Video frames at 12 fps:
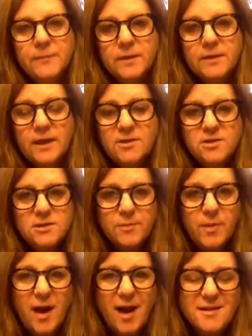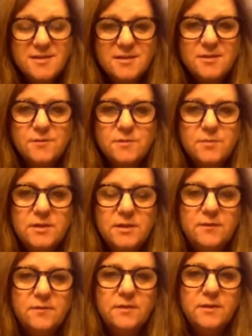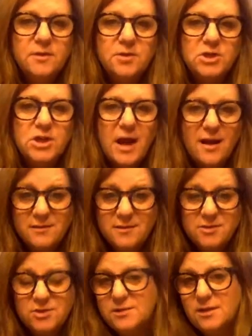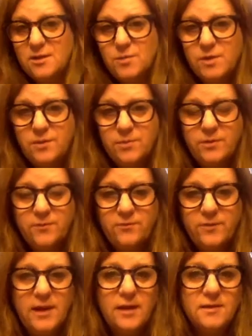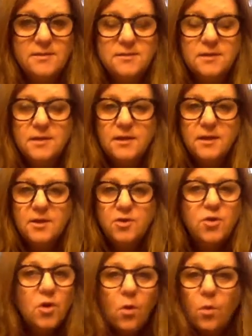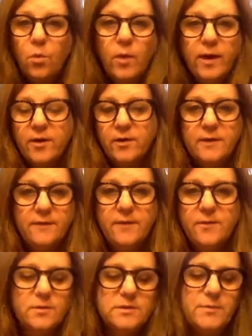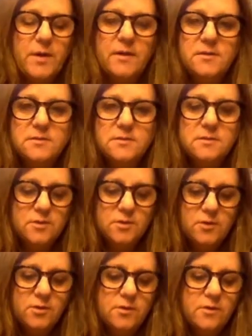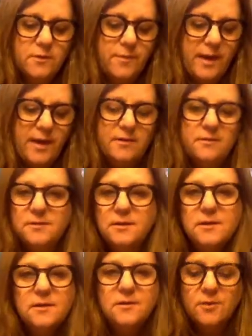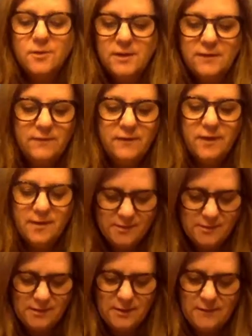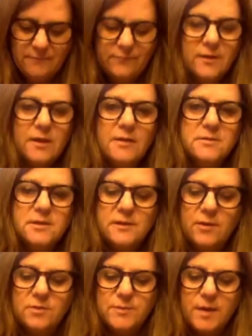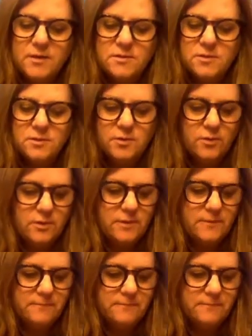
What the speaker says: not just the positives, but even the challenges that the people have faced, nowhere in their response to the good or the bad, or even the ugly, did they respond to the Lord.